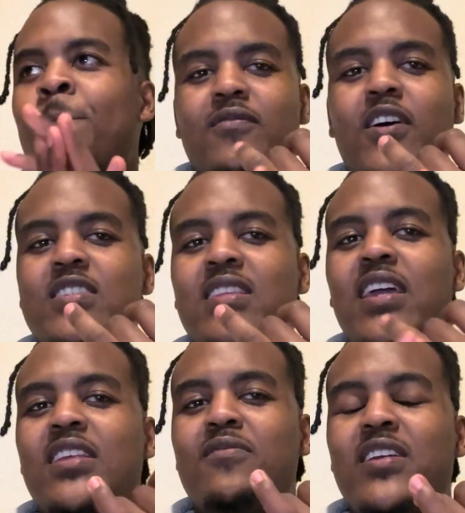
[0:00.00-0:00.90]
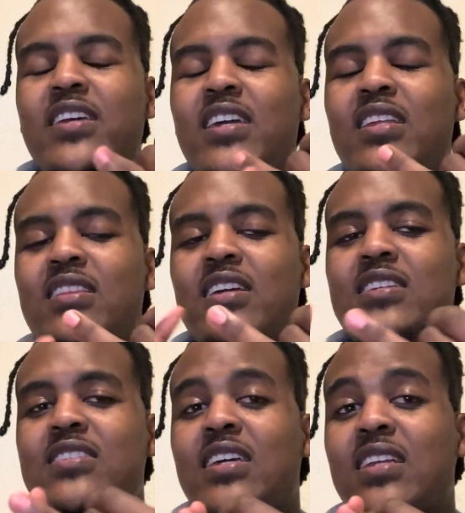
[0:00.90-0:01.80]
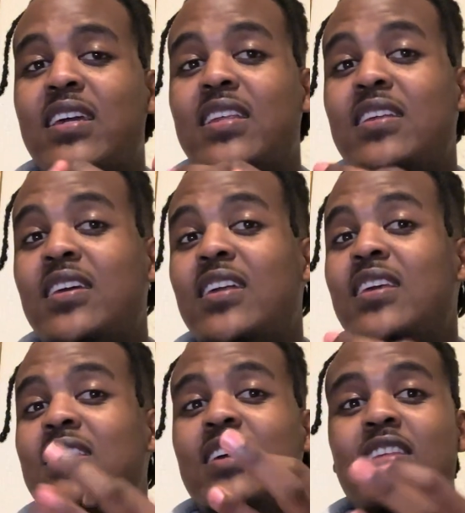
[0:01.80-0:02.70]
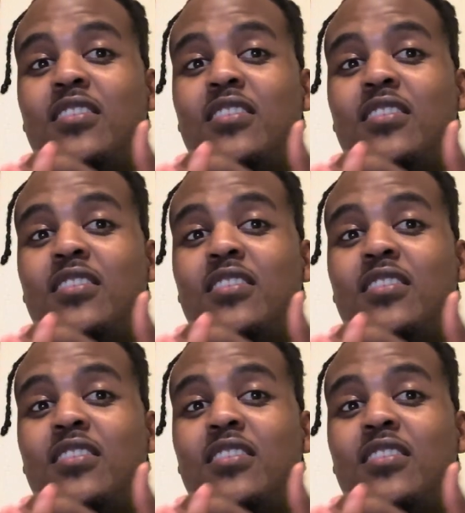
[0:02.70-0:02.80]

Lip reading: First day, didn't really hear anything. Second day, didn't hear anything.